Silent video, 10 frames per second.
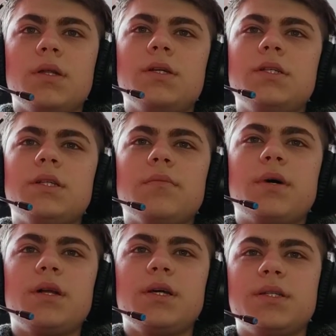Digital
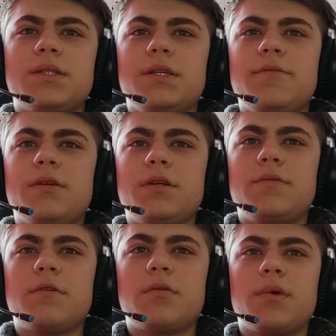money is
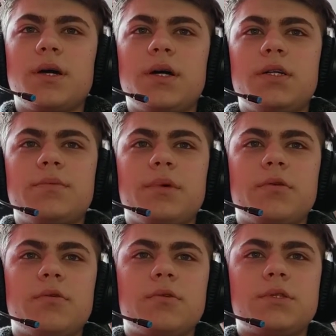different from cash
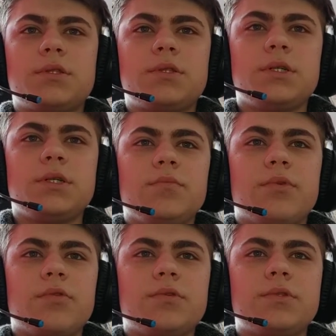because
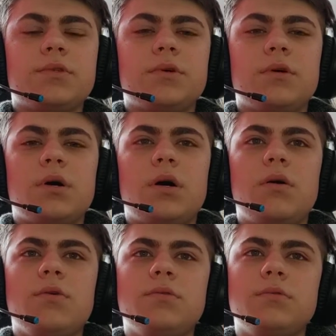improves
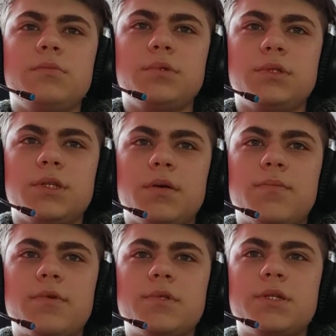the
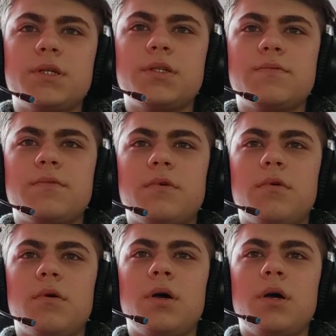process
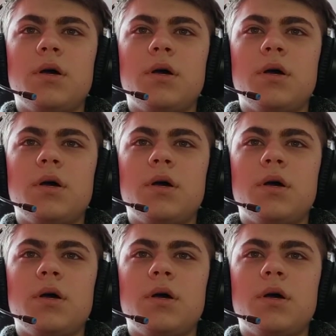for